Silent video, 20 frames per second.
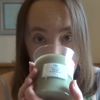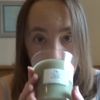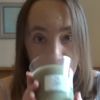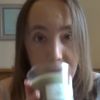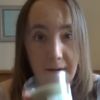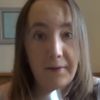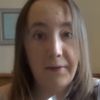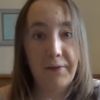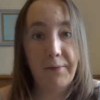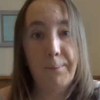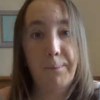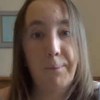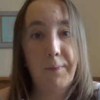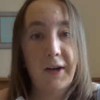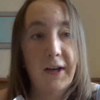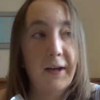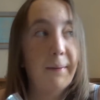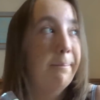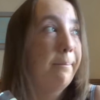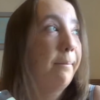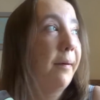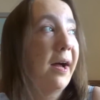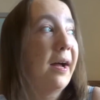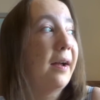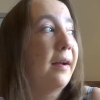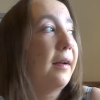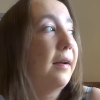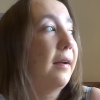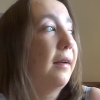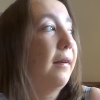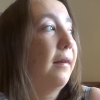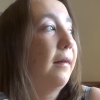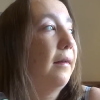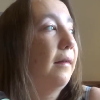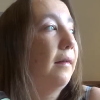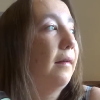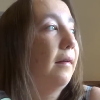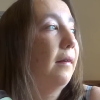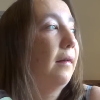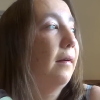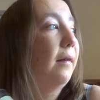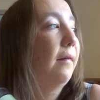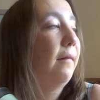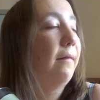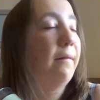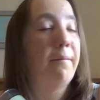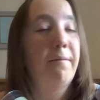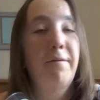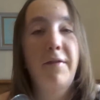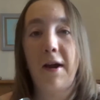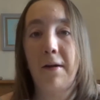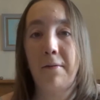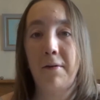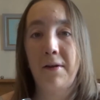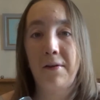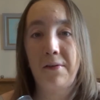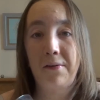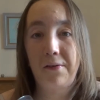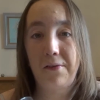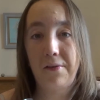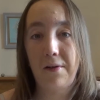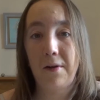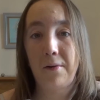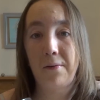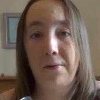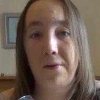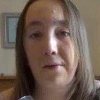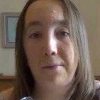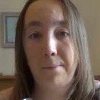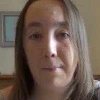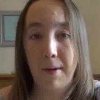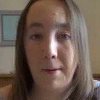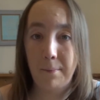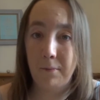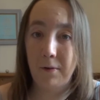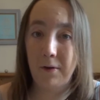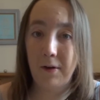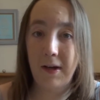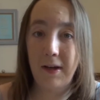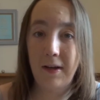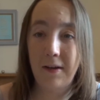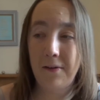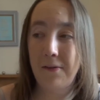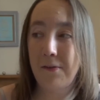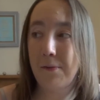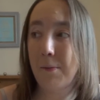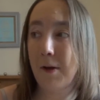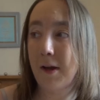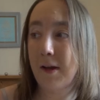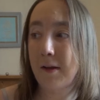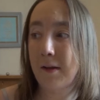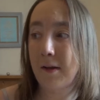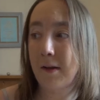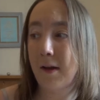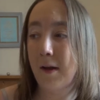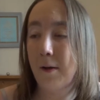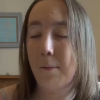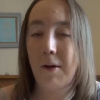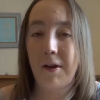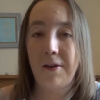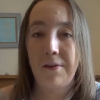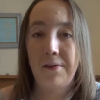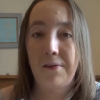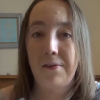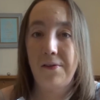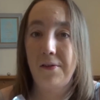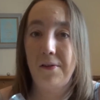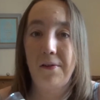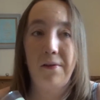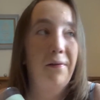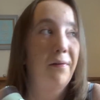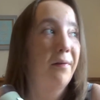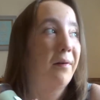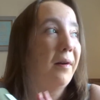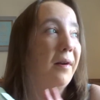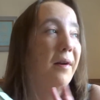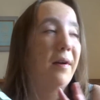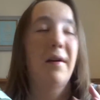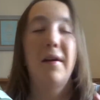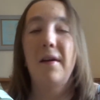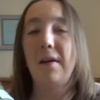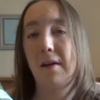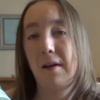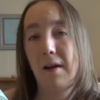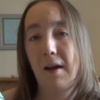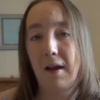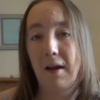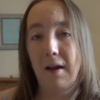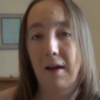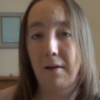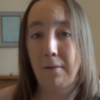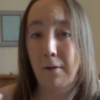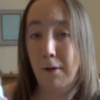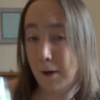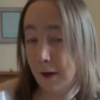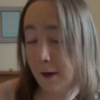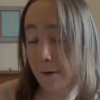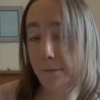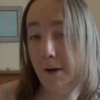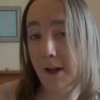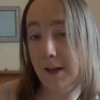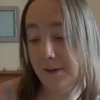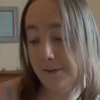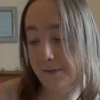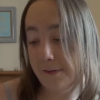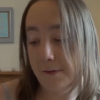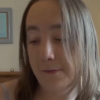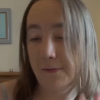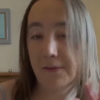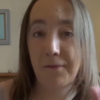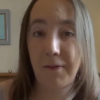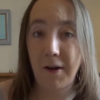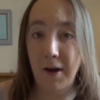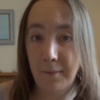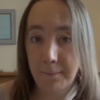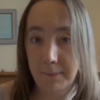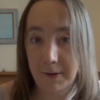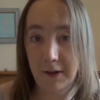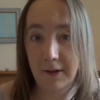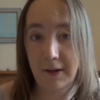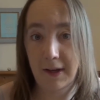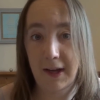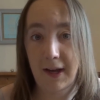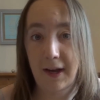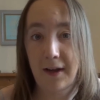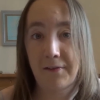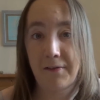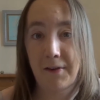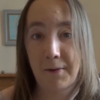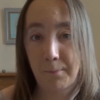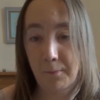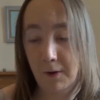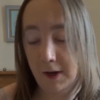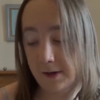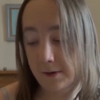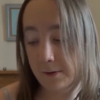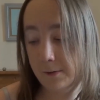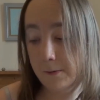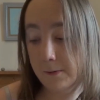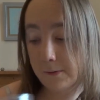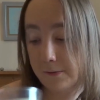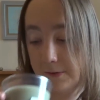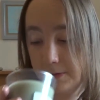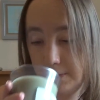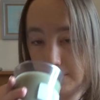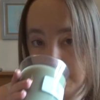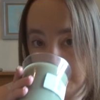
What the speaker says: It's bringing back various childhood memories when I went to a relative's farm that they had in Wales,